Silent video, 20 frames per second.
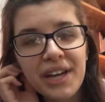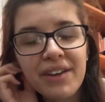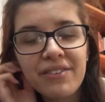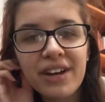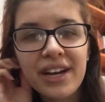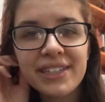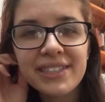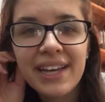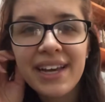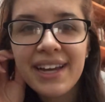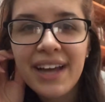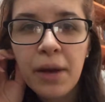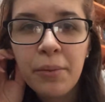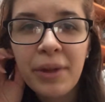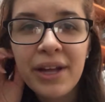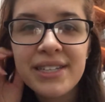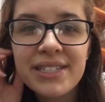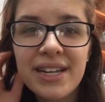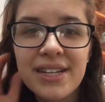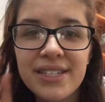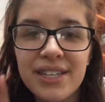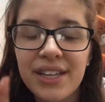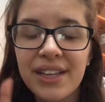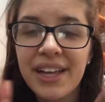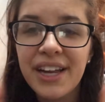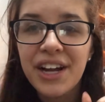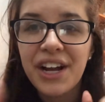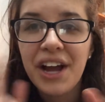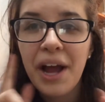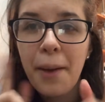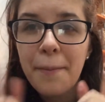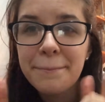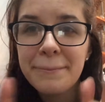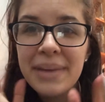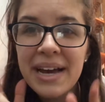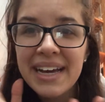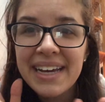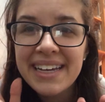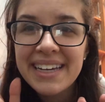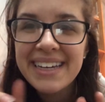Have a great day. God bless, and I'll see you later.
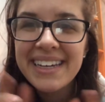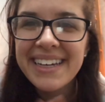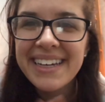Bye.